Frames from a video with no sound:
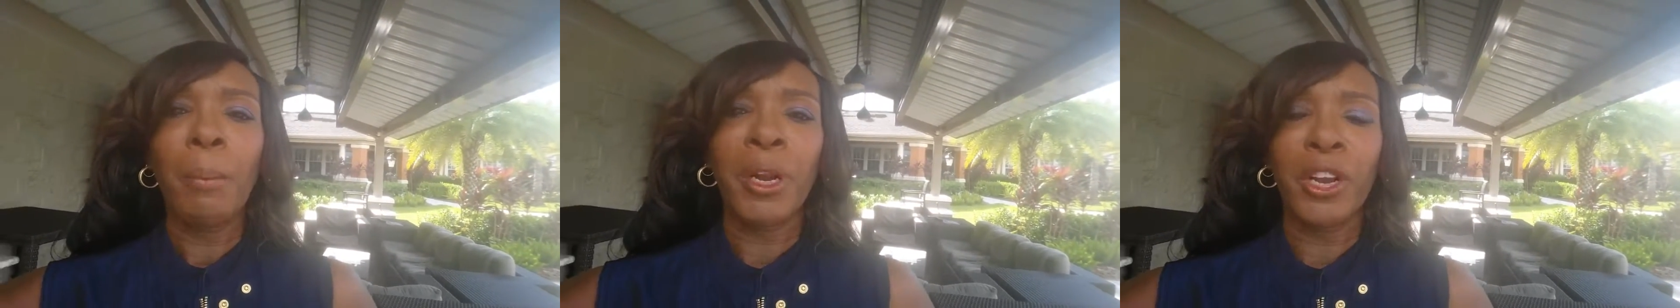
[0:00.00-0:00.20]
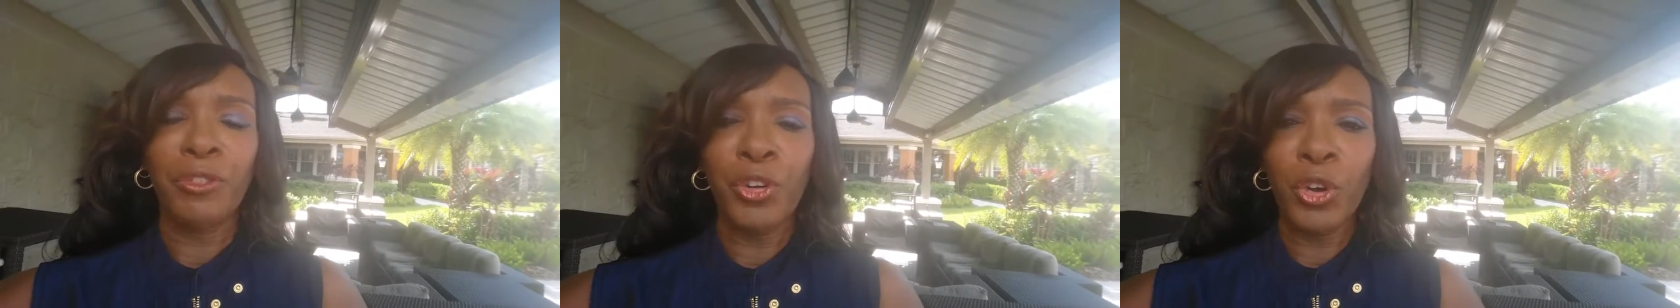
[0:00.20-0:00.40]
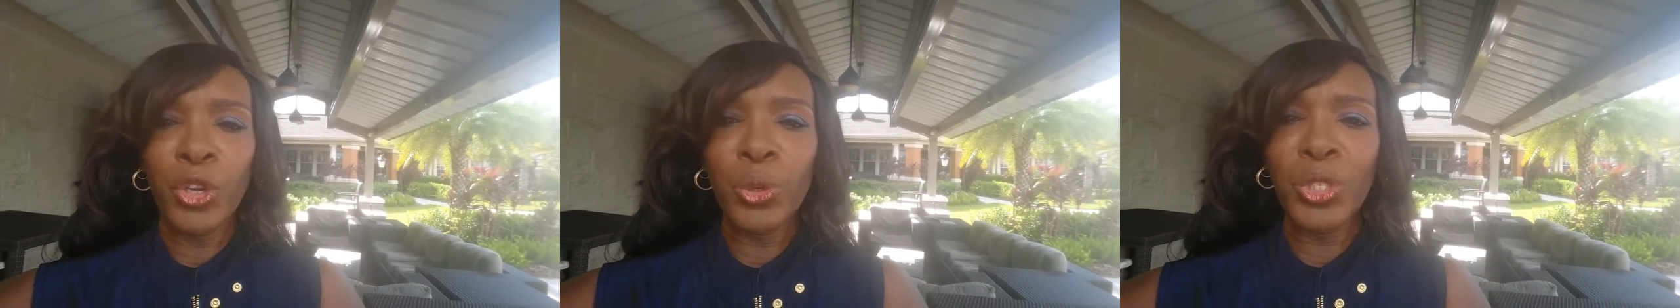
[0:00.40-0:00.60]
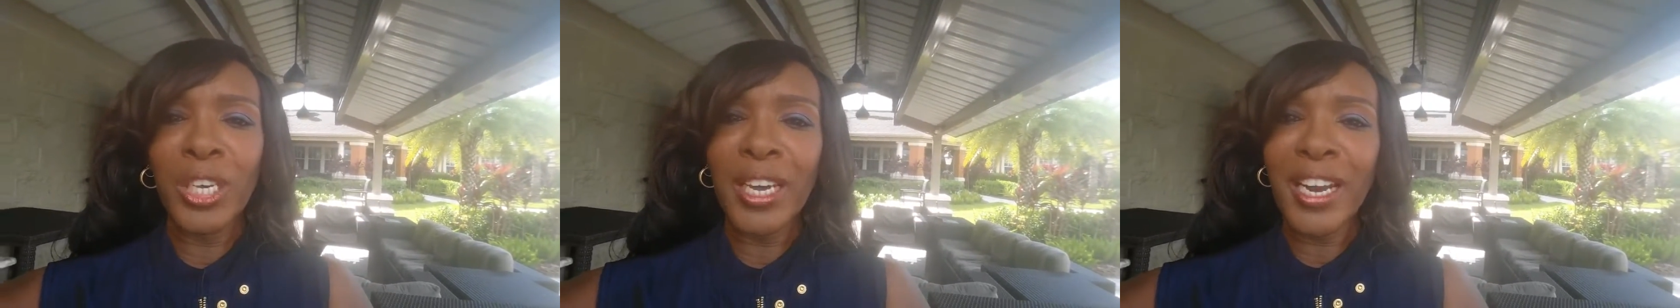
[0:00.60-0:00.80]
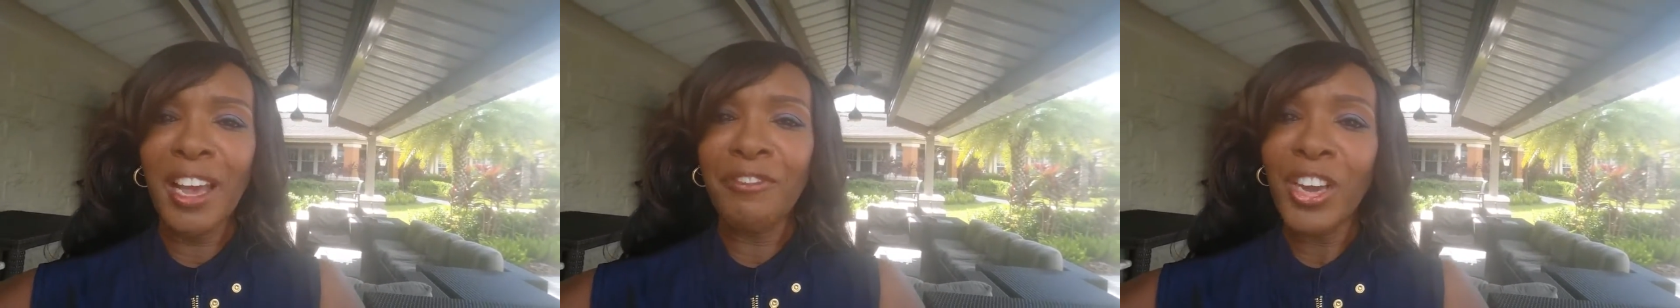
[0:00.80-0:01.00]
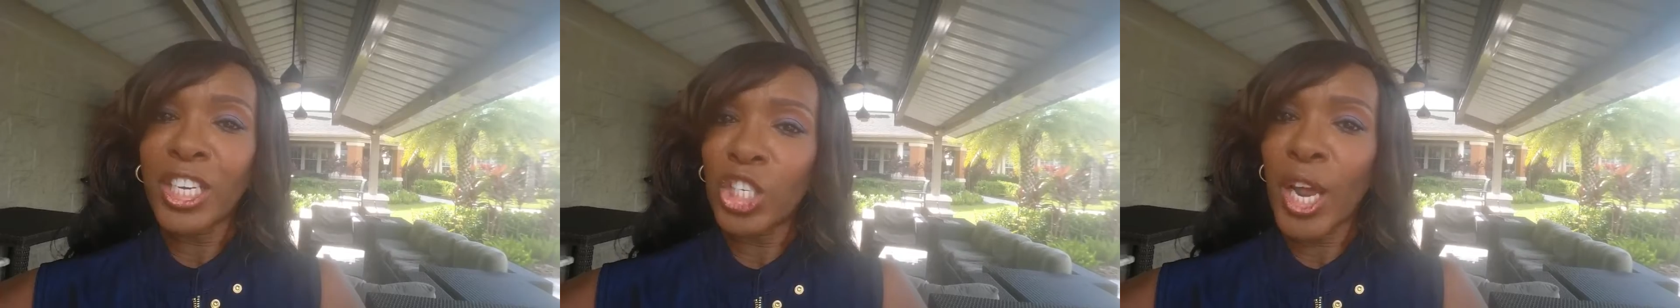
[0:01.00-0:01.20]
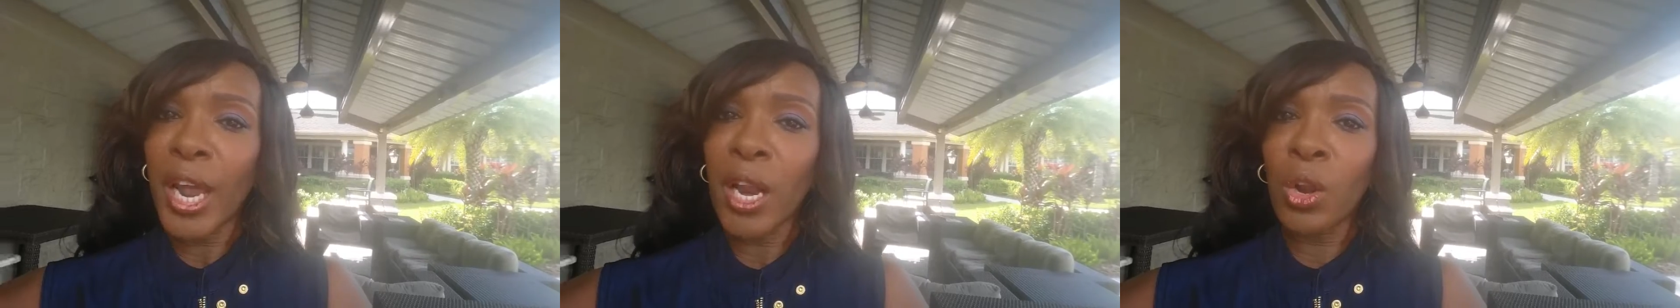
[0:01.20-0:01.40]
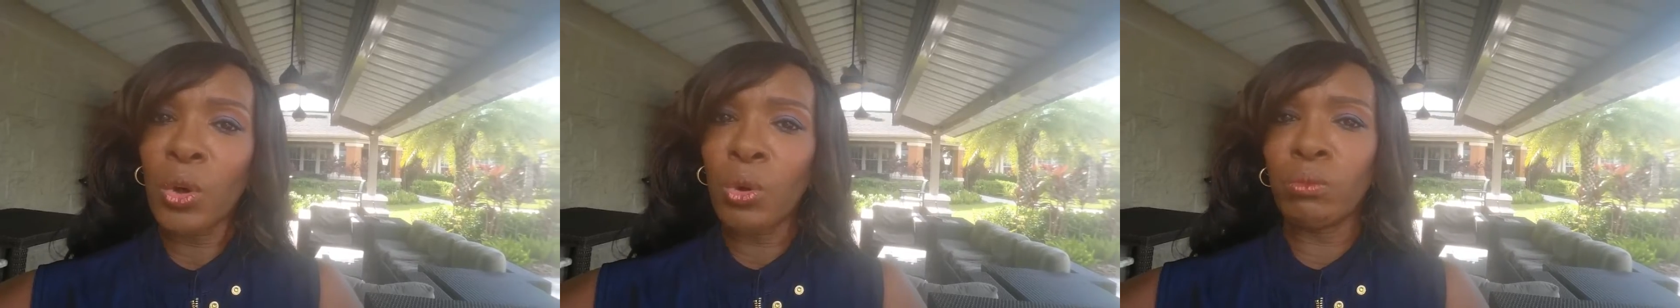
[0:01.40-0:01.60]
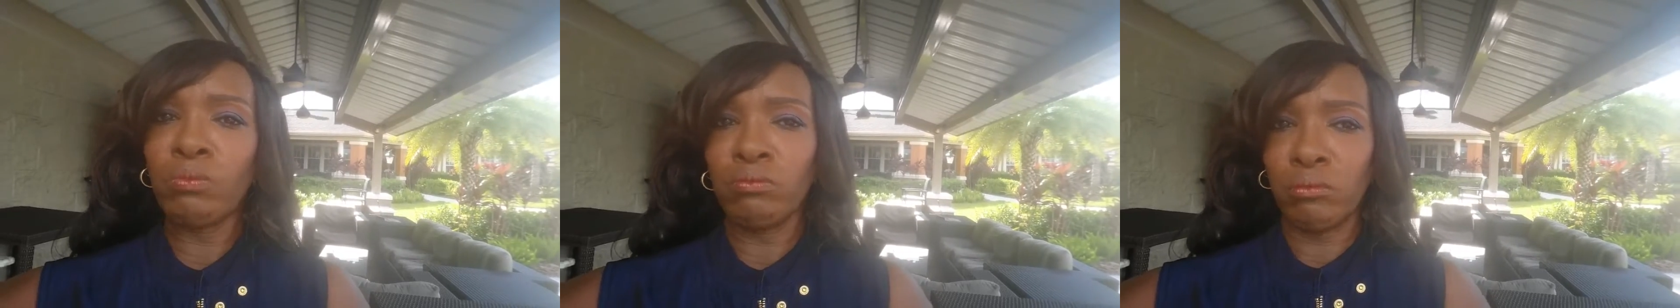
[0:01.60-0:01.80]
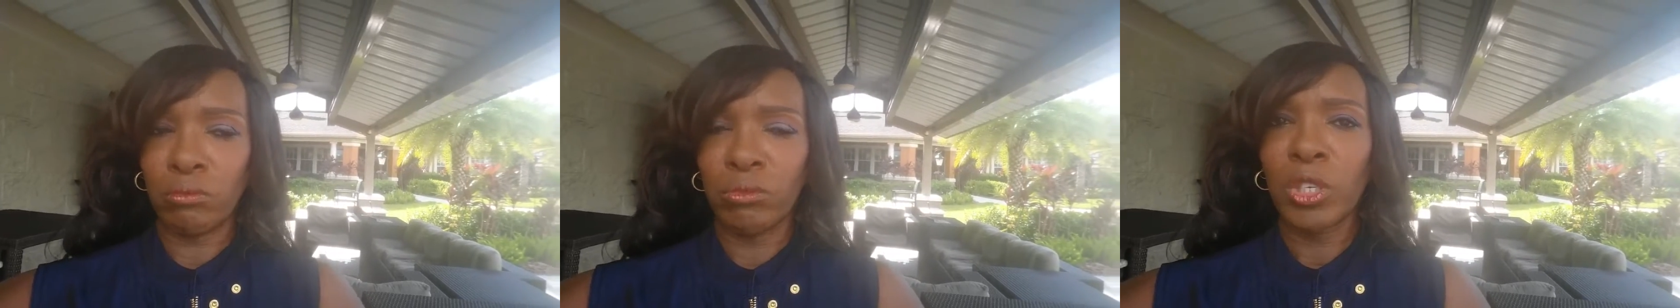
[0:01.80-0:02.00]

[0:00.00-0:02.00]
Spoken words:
But if you're using an FHA loan,